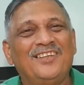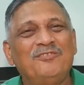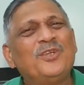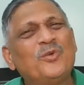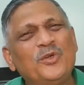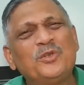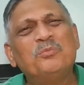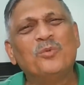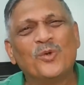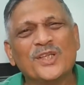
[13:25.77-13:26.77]
We'll go into
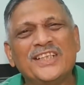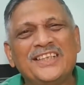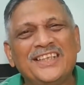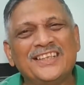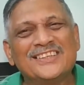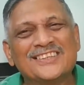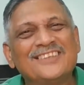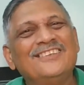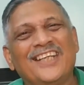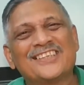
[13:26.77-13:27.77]
more details
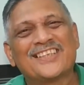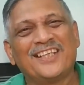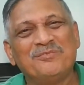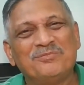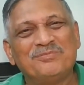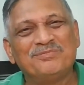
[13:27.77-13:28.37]
next time.